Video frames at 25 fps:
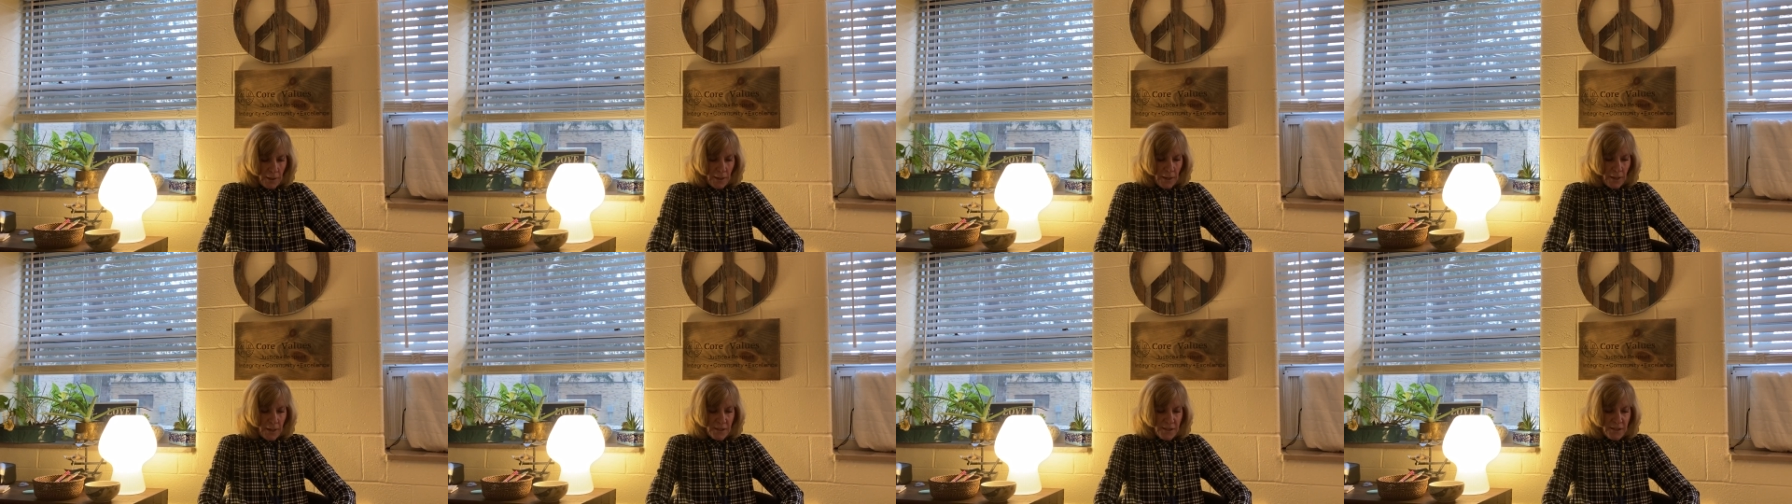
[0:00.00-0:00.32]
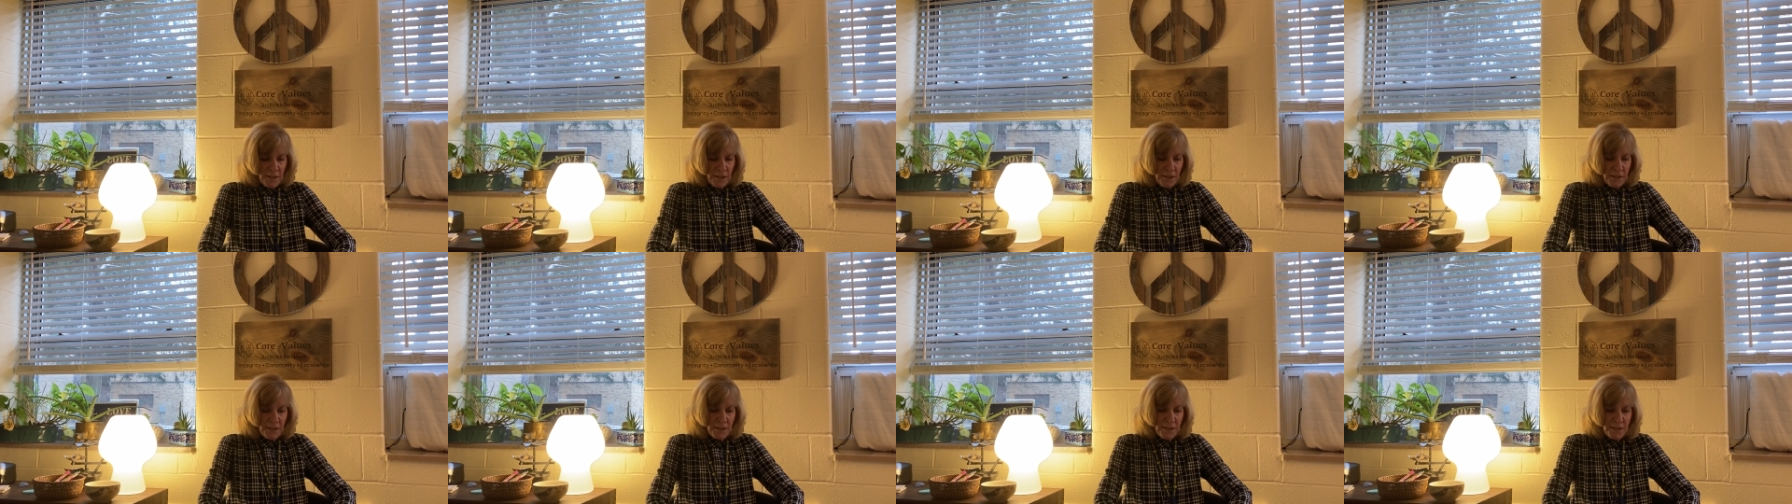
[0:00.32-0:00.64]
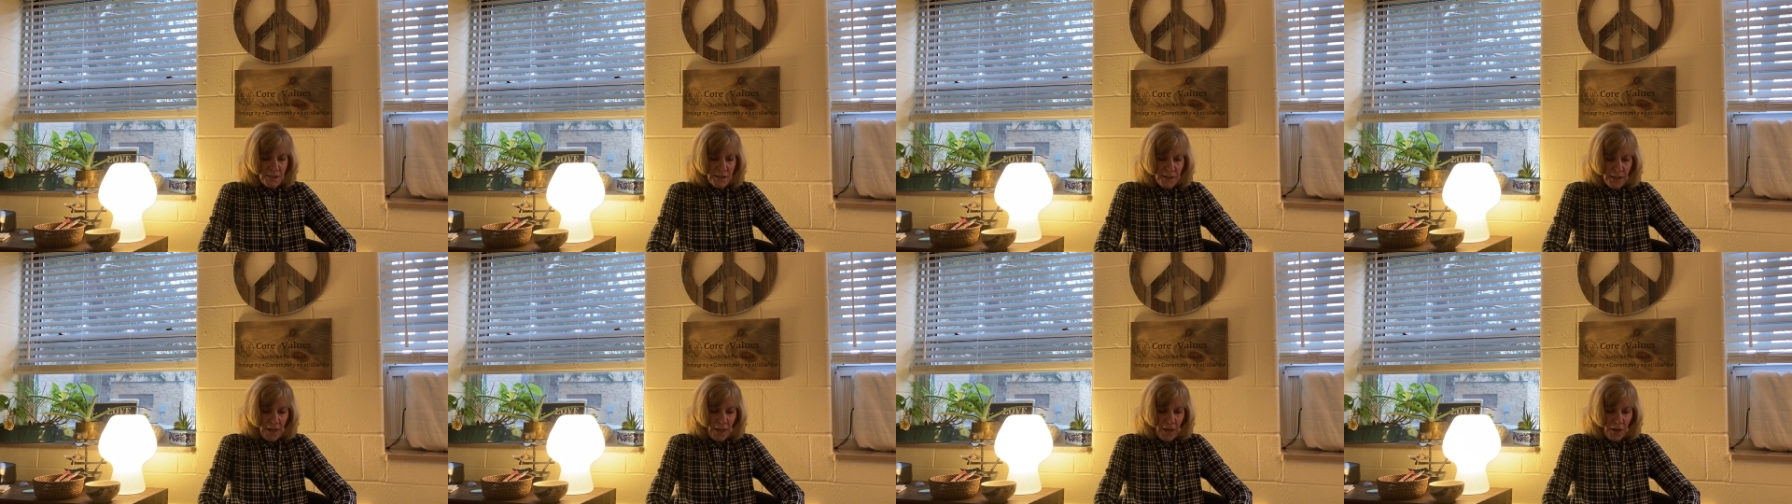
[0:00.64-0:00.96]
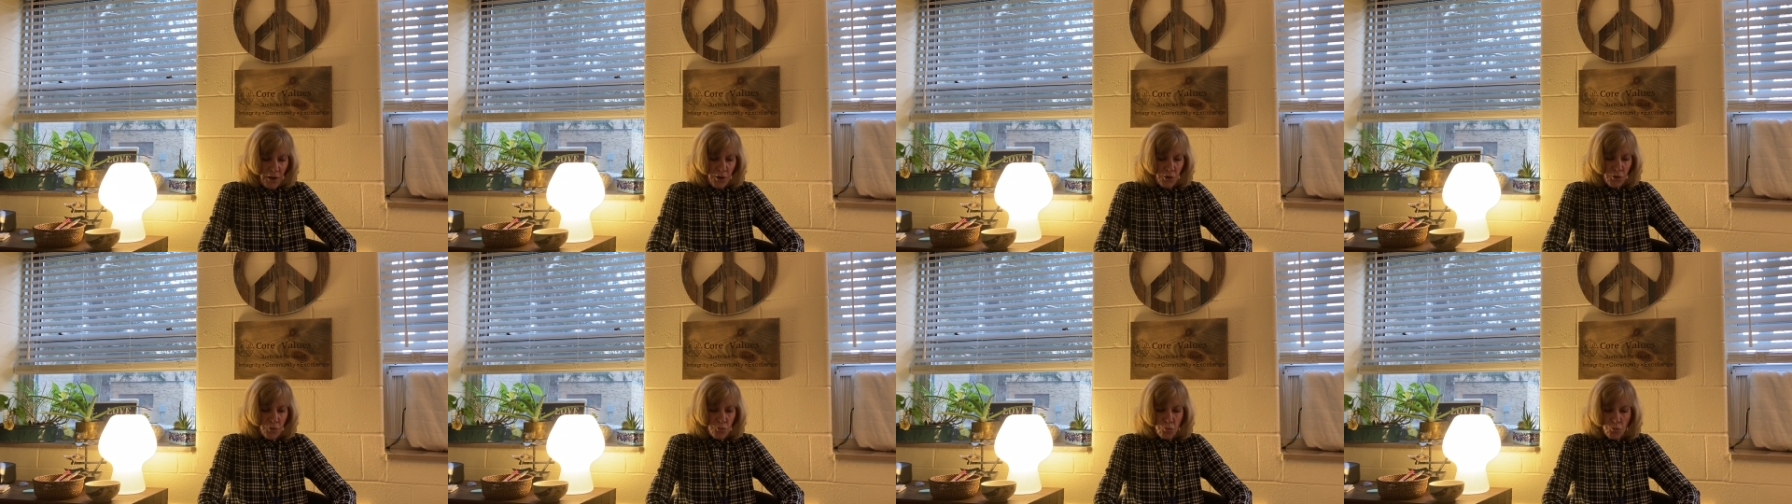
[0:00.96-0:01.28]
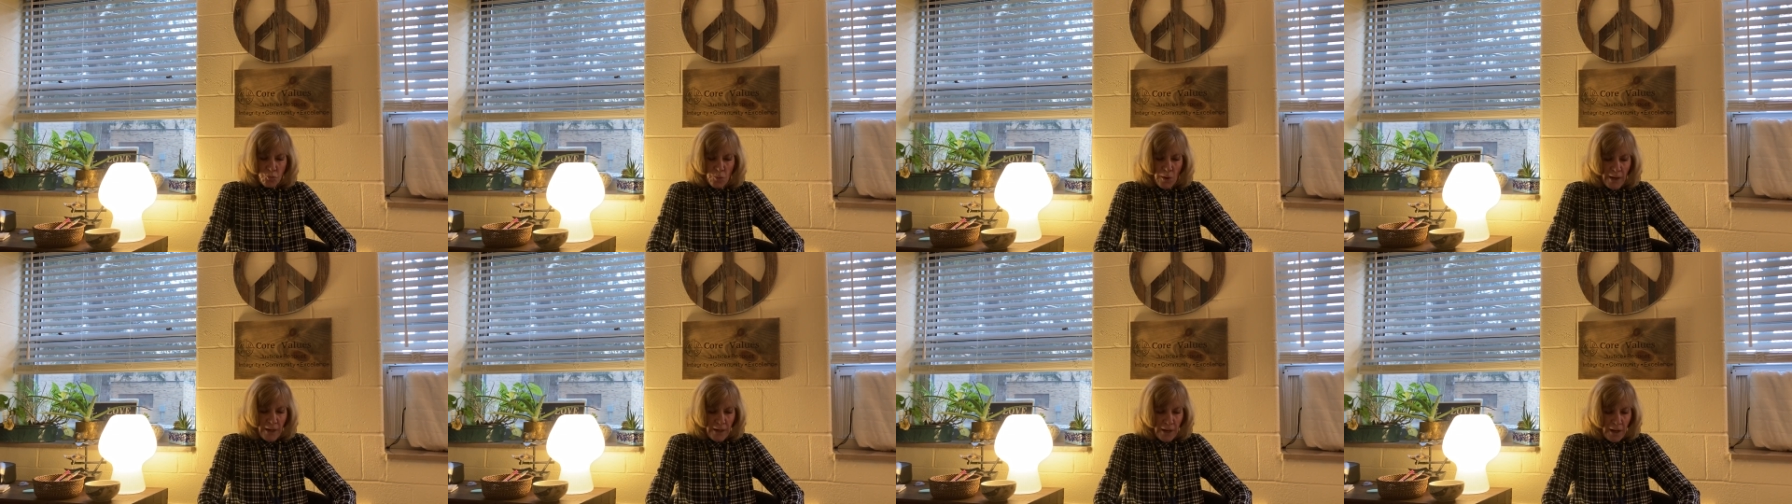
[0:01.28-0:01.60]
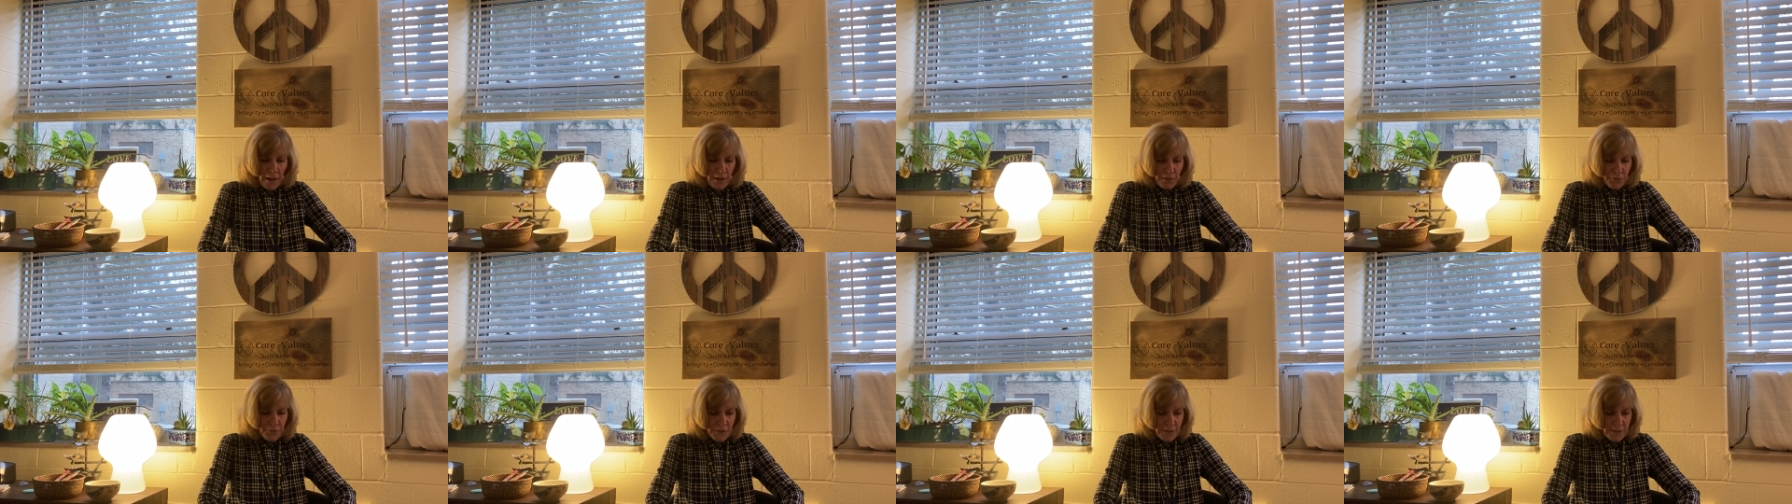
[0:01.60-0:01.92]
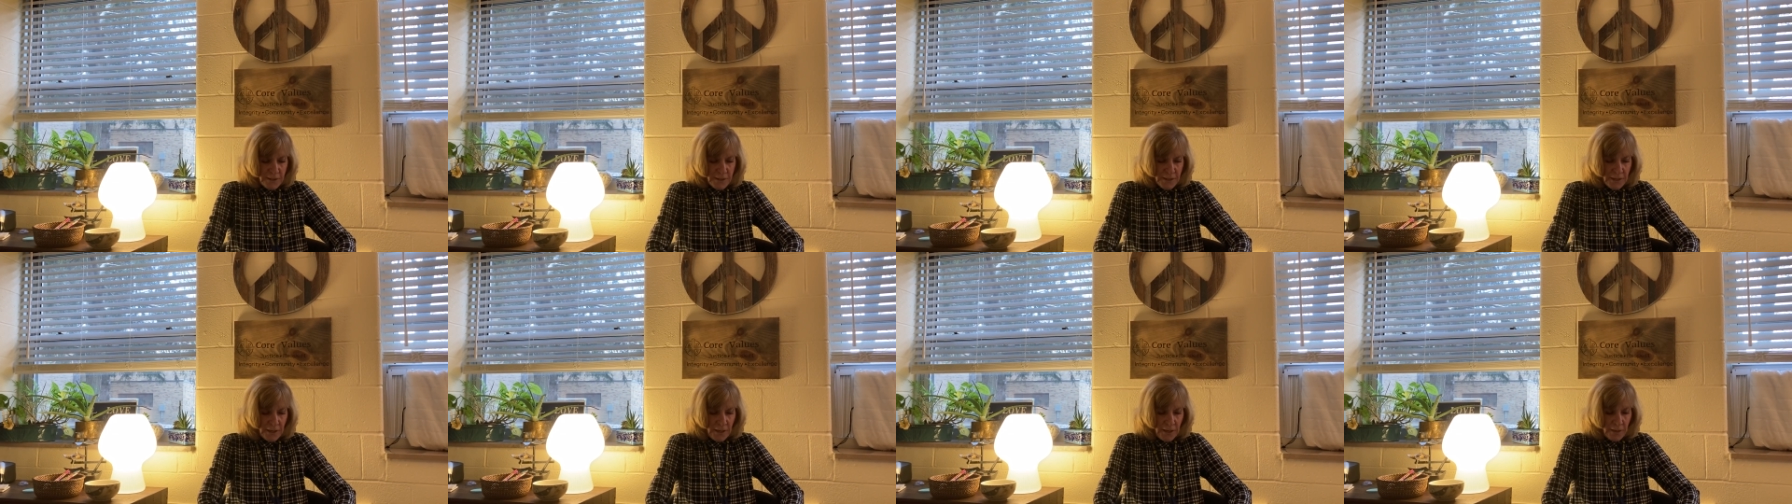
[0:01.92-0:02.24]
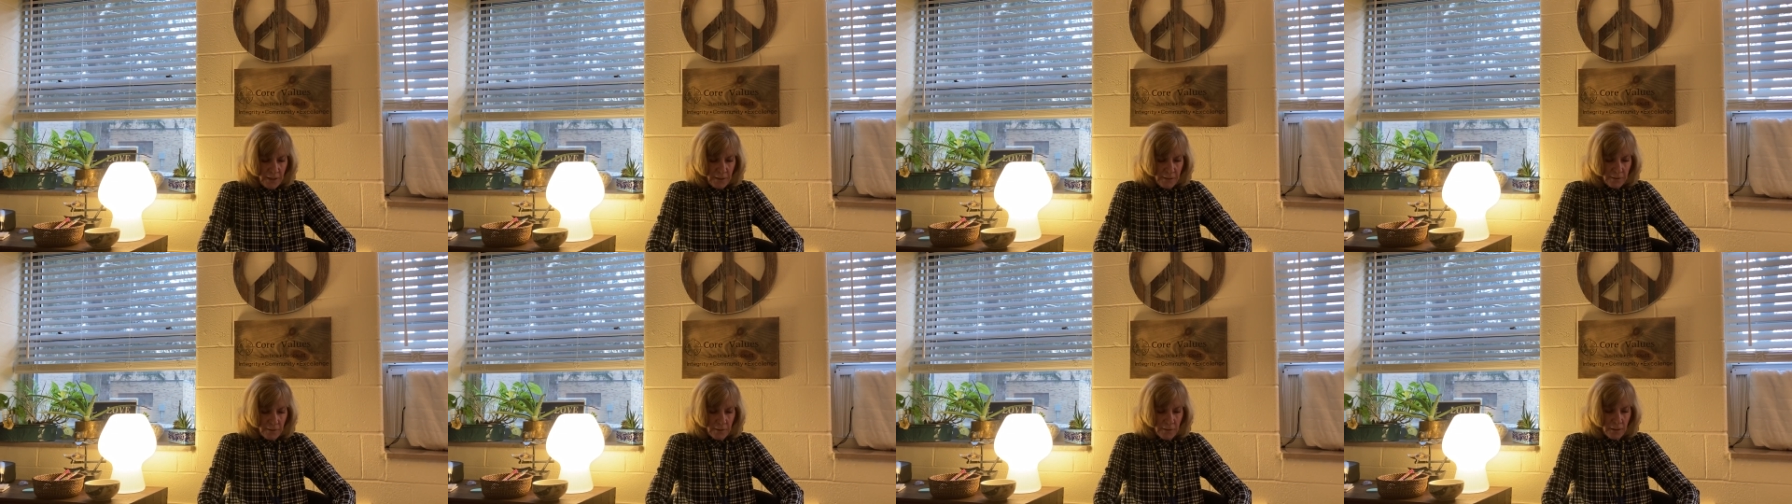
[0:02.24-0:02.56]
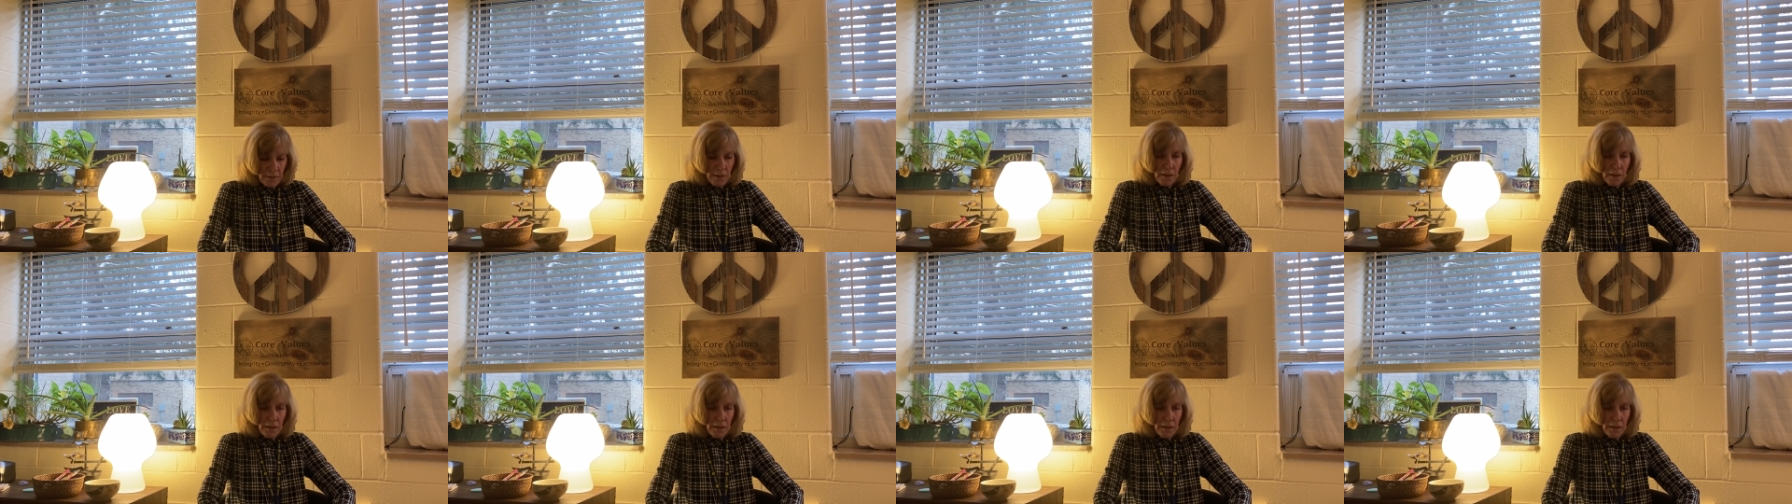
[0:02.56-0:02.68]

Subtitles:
until he's scared right out of his skin.